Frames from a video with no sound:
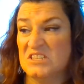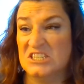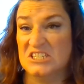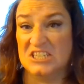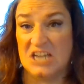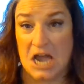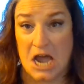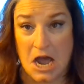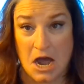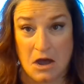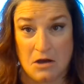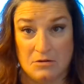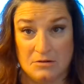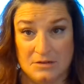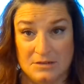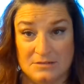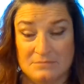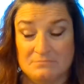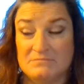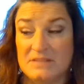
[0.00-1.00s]

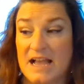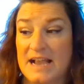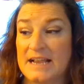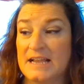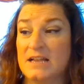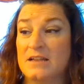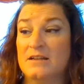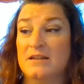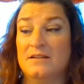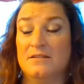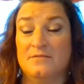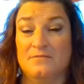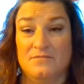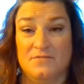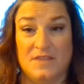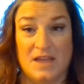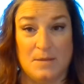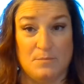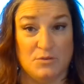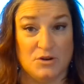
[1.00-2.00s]
down. Like,
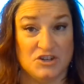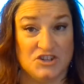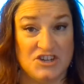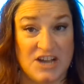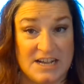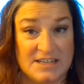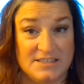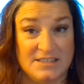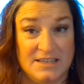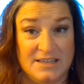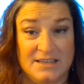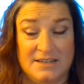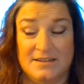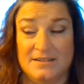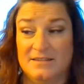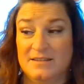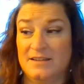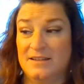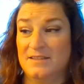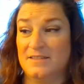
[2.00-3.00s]
they projected,
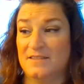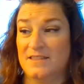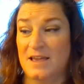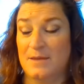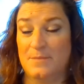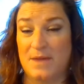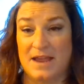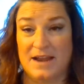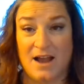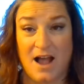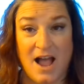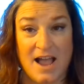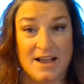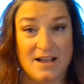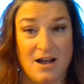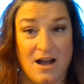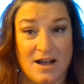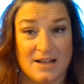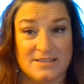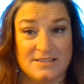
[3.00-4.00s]
they made eye
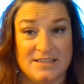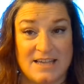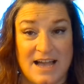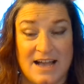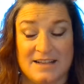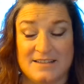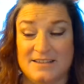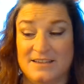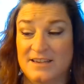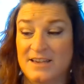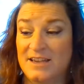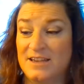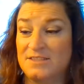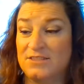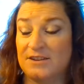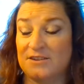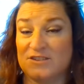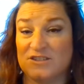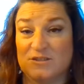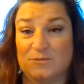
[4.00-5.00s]
contact,
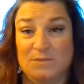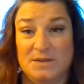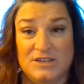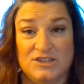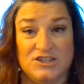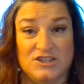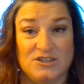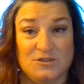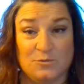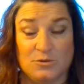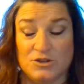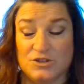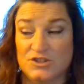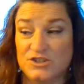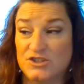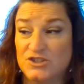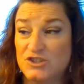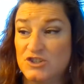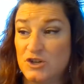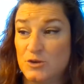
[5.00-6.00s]
their speeches were
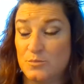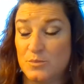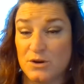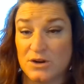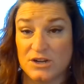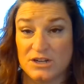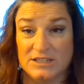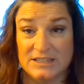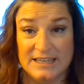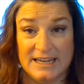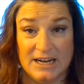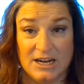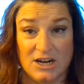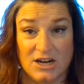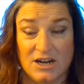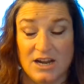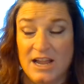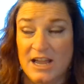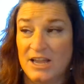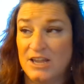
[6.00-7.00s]
super
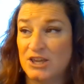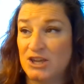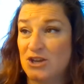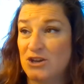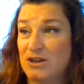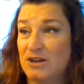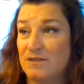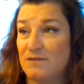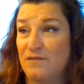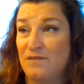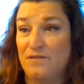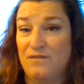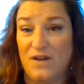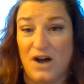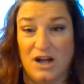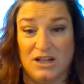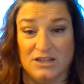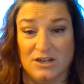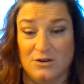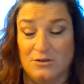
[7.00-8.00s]
clear. You could
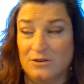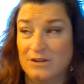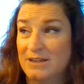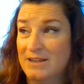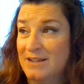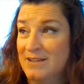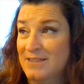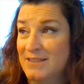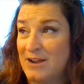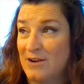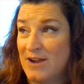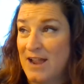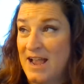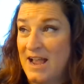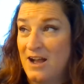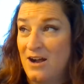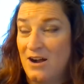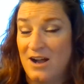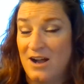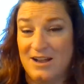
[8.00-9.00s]
follow their,
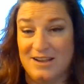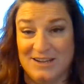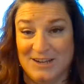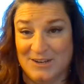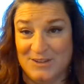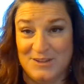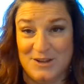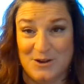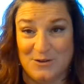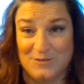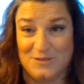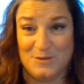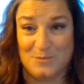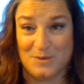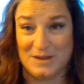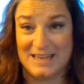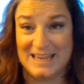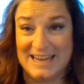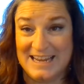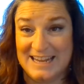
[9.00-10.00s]
you know, their
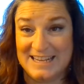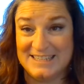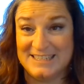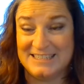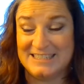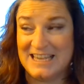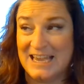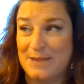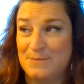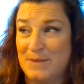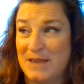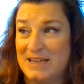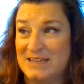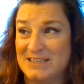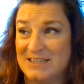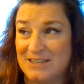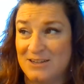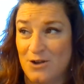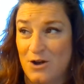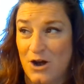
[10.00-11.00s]
beginning
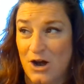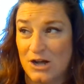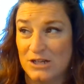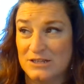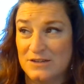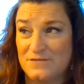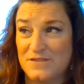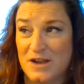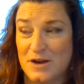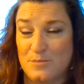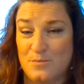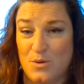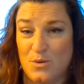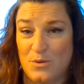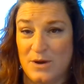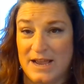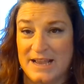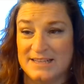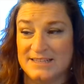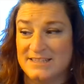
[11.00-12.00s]
statement, all of their
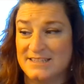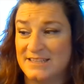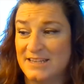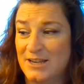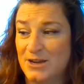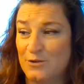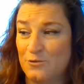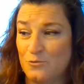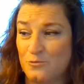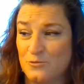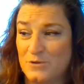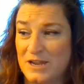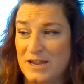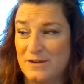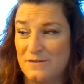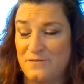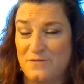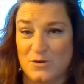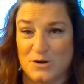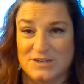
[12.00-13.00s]
points,
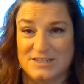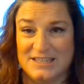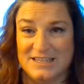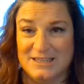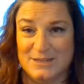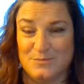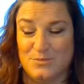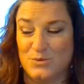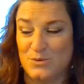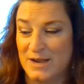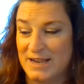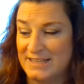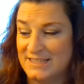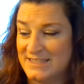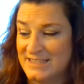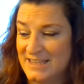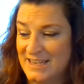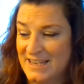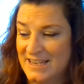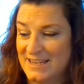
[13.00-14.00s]
reinforcing the
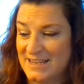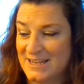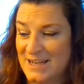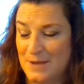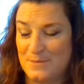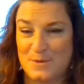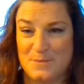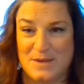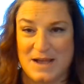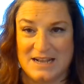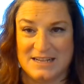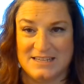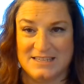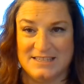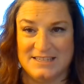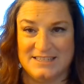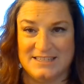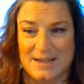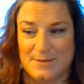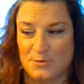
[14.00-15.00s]
points, coming back to
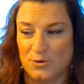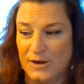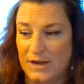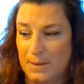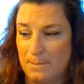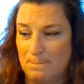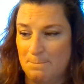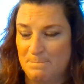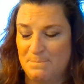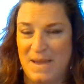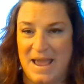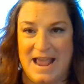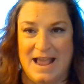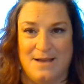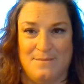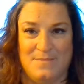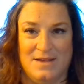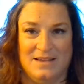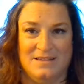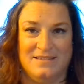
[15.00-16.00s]
the summary,
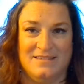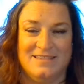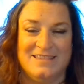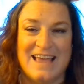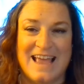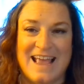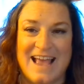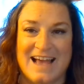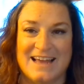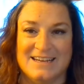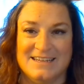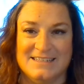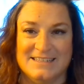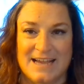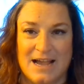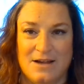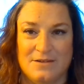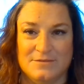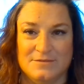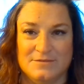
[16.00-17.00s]
bam, they had it
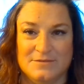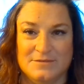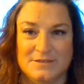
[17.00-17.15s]
down.